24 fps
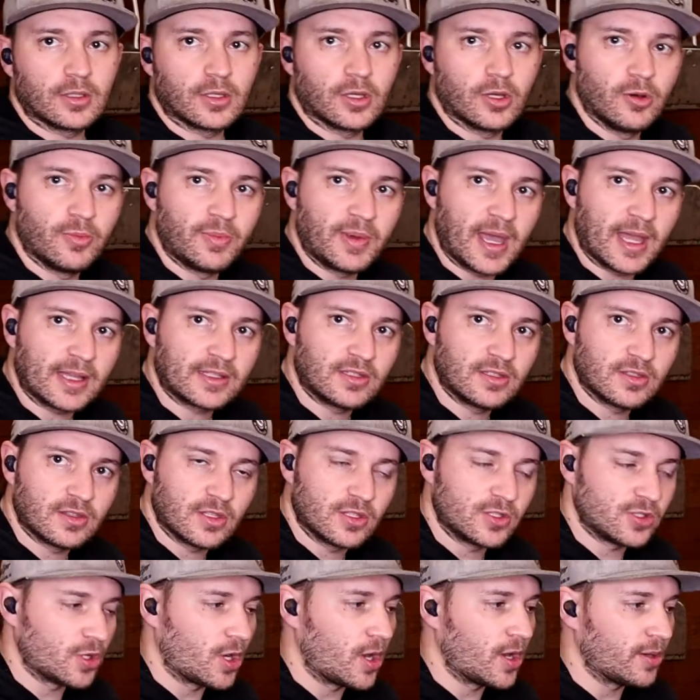to go back to the
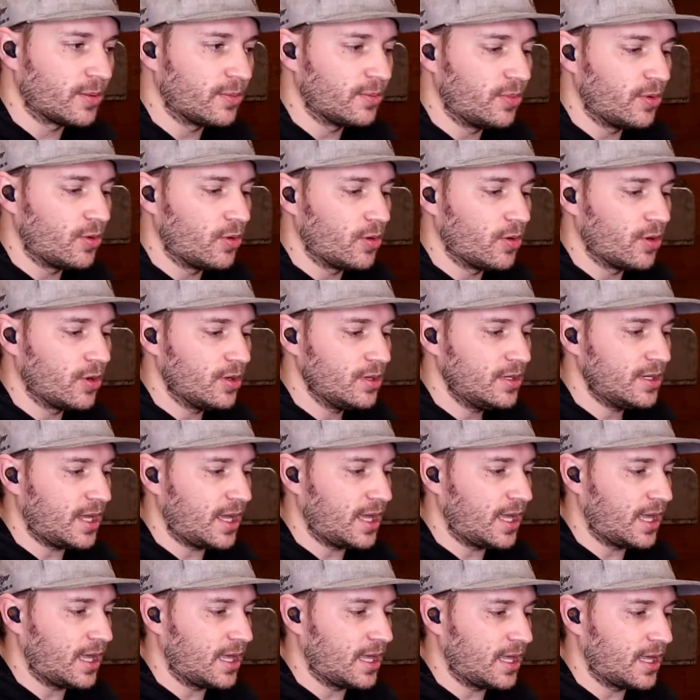drawing board
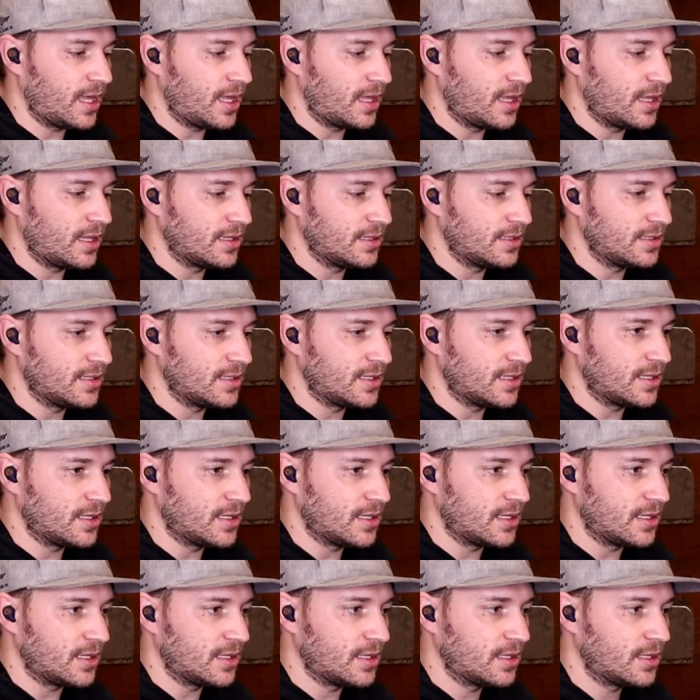and
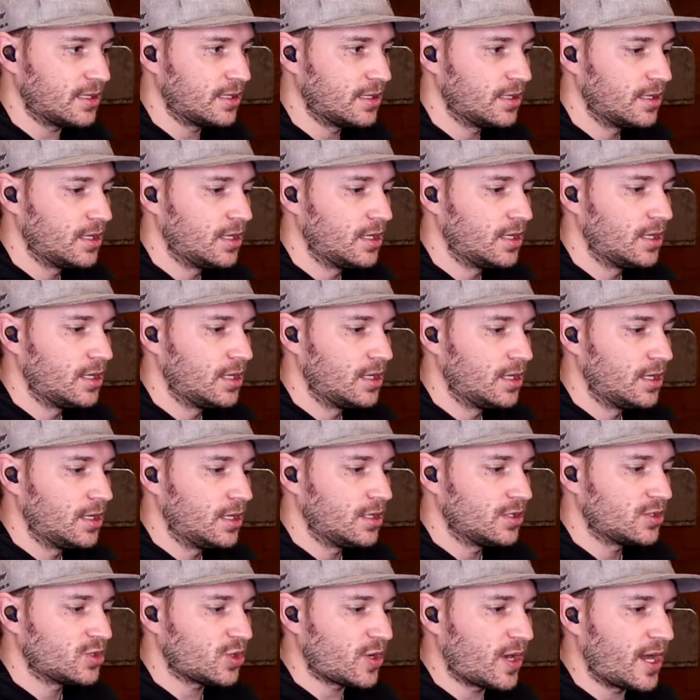
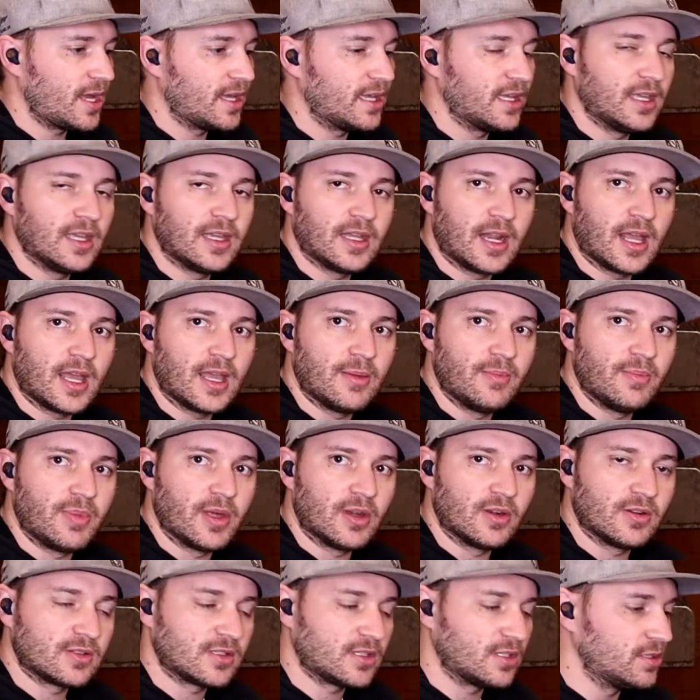try and get a
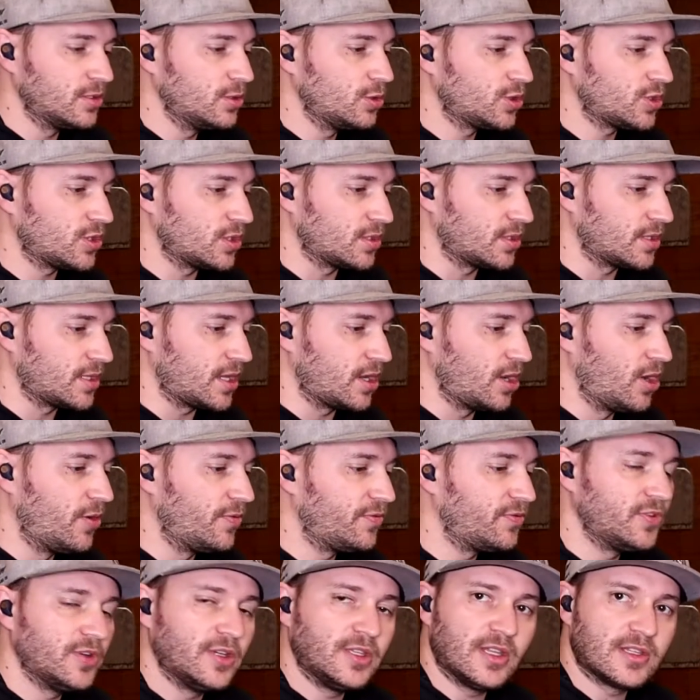better solution that
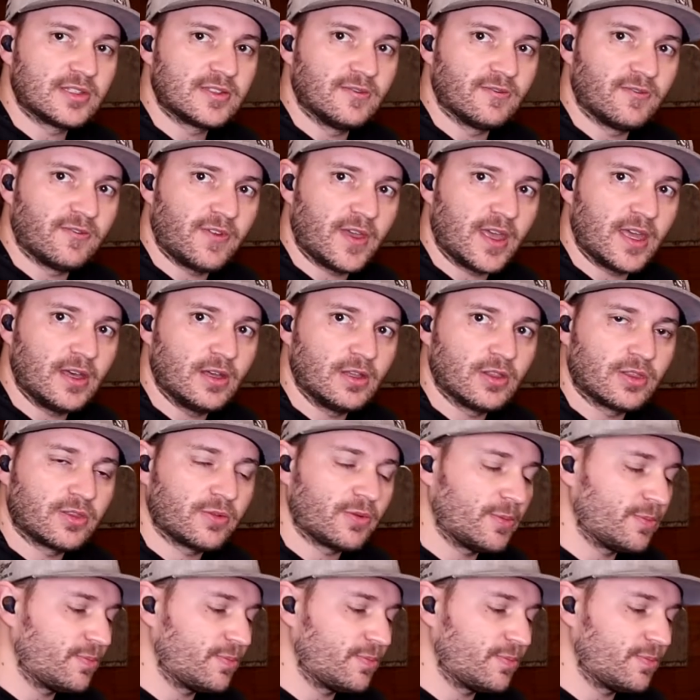hopefully doesn't fail